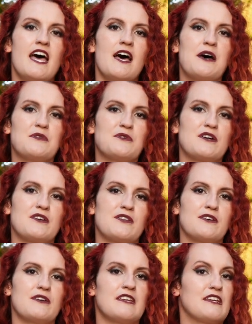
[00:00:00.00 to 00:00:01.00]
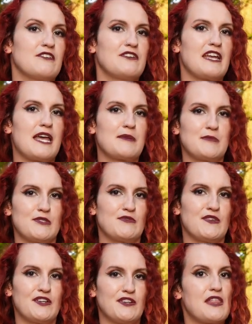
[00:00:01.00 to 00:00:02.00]
a rather eerie
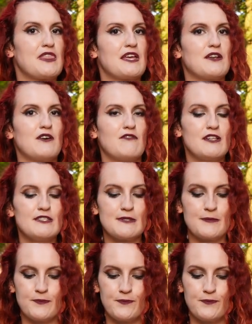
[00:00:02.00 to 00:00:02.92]
atmosphere in their novels.